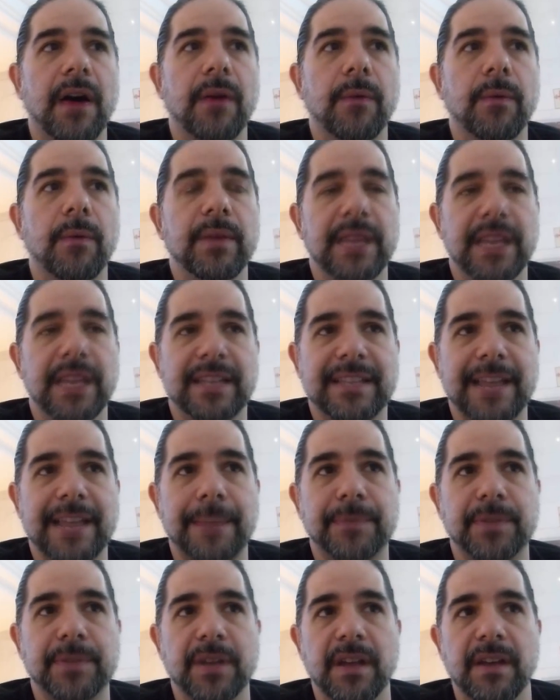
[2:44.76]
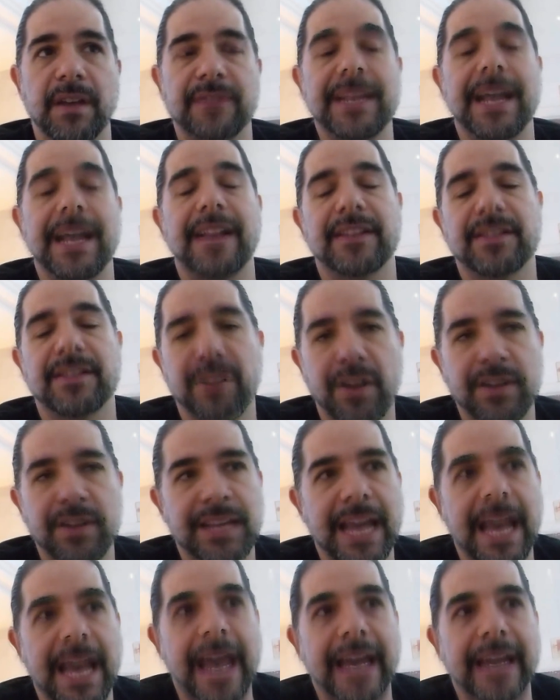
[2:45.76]
with the exception of Dallas
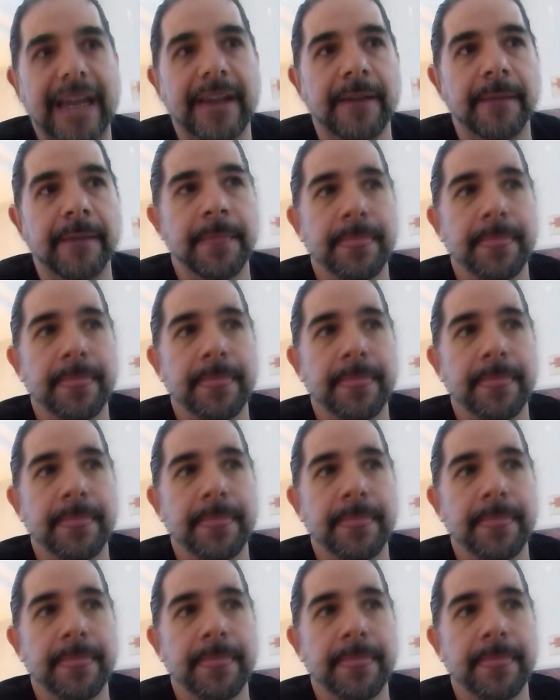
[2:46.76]
Saunier